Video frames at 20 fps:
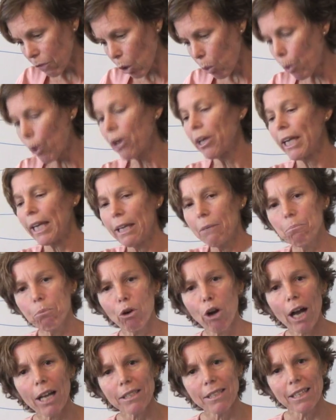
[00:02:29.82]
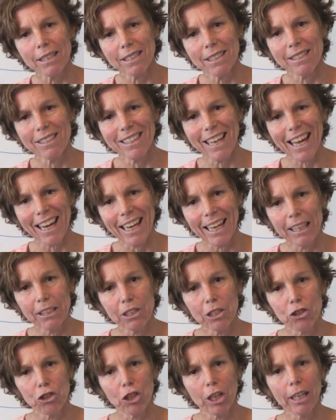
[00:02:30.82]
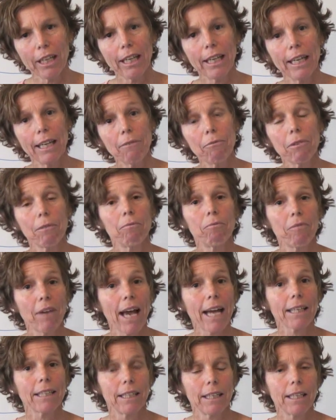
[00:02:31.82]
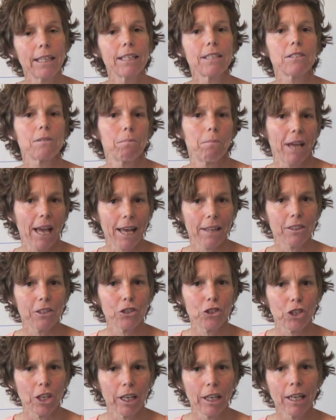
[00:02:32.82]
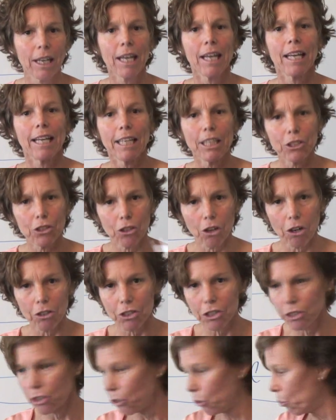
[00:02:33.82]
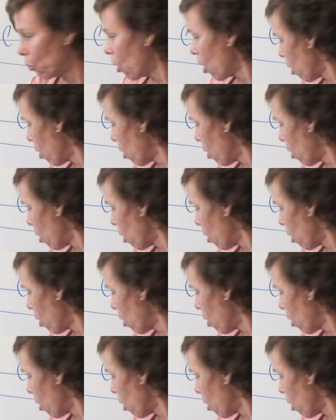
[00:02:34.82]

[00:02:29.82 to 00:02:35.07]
Well, he processes that antigen, and if in fact it is a pathogen, he starts to